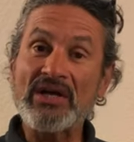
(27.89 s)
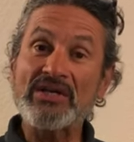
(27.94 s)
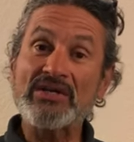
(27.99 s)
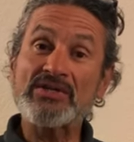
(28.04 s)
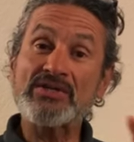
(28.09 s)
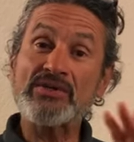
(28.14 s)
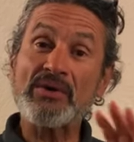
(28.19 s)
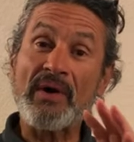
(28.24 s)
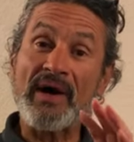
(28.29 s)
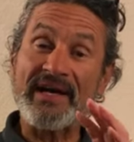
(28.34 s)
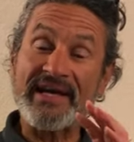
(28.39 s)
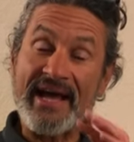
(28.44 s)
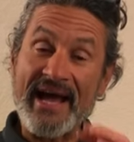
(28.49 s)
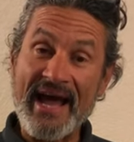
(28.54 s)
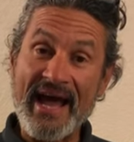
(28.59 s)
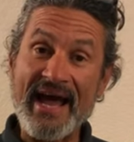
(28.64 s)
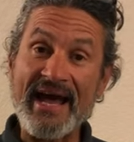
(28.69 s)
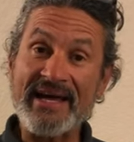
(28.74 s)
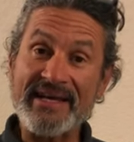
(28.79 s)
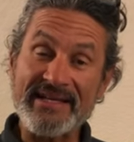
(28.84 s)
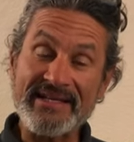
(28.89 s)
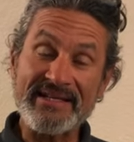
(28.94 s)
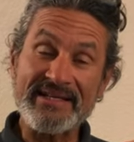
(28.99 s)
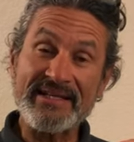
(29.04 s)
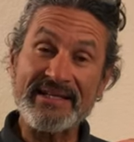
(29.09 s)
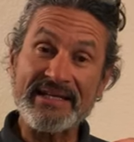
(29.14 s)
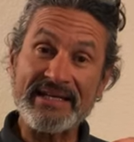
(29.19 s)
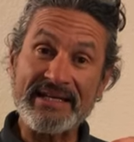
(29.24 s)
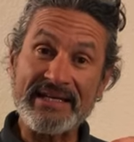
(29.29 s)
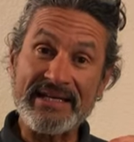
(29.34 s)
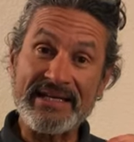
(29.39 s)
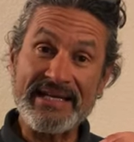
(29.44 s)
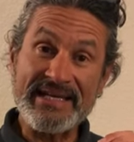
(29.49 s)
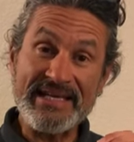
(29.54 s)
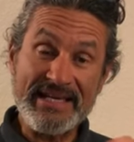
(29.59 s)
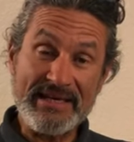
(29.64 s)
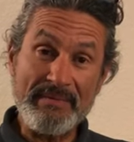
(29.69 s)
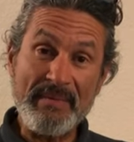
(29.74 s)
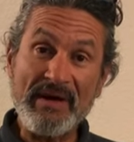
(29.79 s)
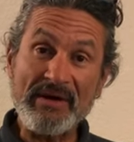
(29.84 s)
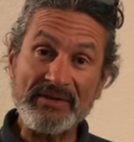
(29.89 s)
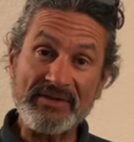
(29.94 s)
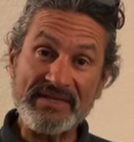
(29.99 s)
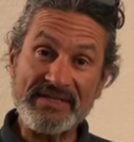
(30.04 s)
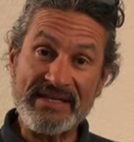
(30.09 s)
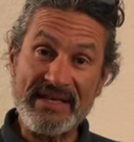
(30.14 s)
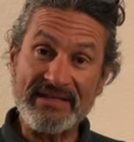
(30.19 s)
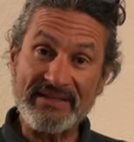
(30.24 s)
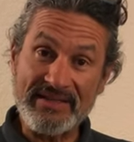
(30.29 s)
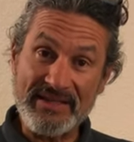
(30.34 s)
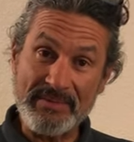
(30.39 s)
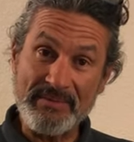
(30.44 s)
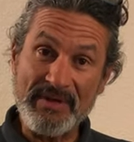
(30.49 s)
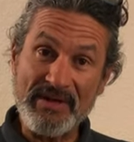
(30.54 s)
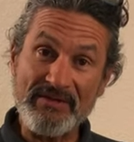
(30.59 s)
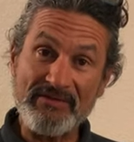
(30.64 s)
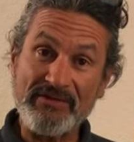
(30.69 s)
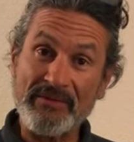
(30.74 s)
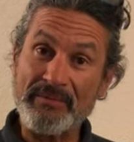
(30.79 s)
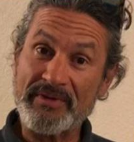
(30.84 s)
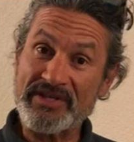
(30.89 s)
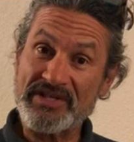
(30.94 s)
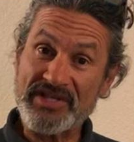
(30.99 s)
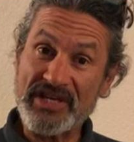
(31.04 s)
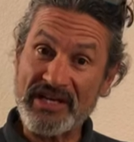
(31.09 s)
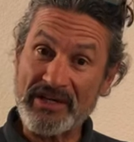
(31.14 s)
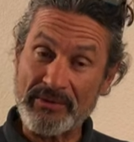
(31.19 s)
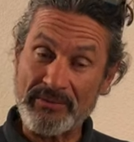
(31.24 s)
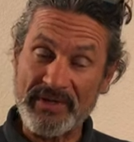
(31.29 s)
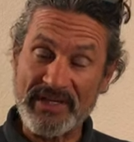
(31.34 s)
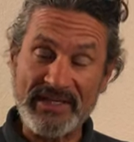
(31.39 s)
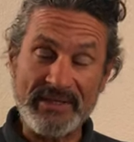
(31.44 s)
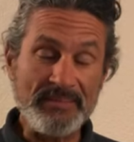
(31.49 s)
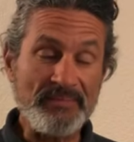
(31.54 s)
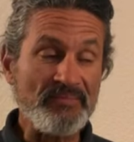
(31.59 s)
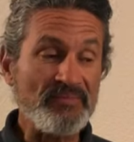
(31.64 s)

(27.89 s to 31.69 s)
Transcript: So I had an email sent to me from a gentleman